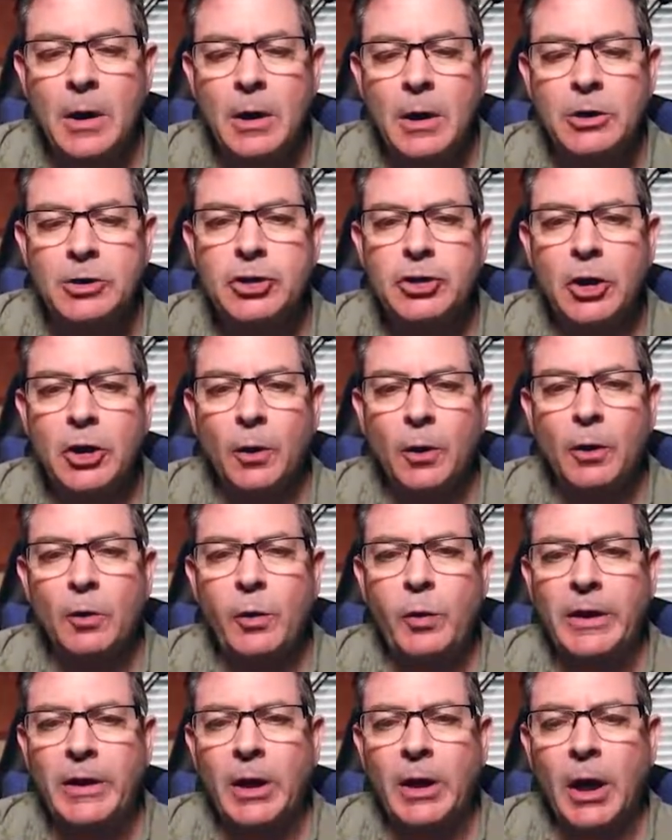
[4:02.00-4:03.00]
So,
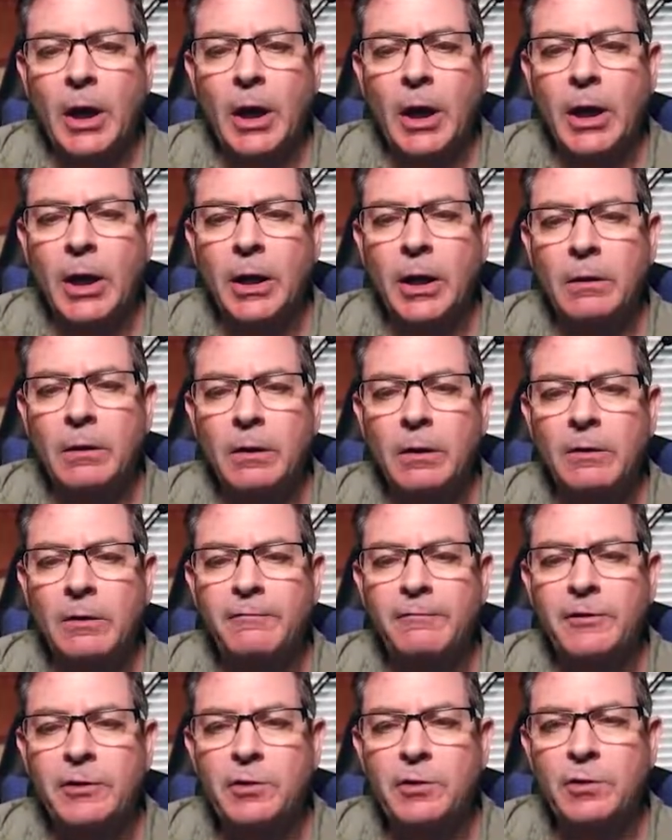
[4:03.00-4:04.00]
quick uh, a
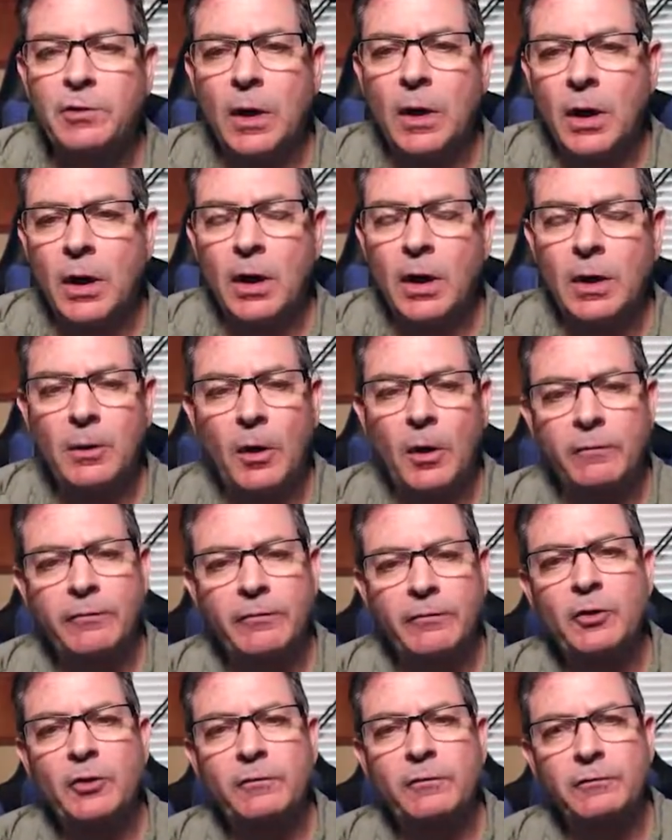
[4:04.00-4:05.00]
view uh,
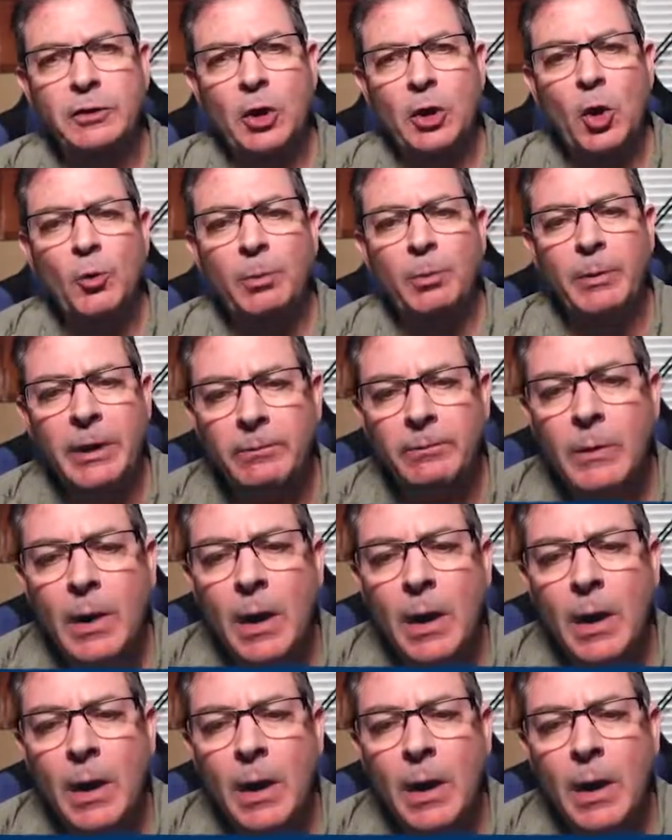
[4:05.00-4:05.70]
overview of elopement.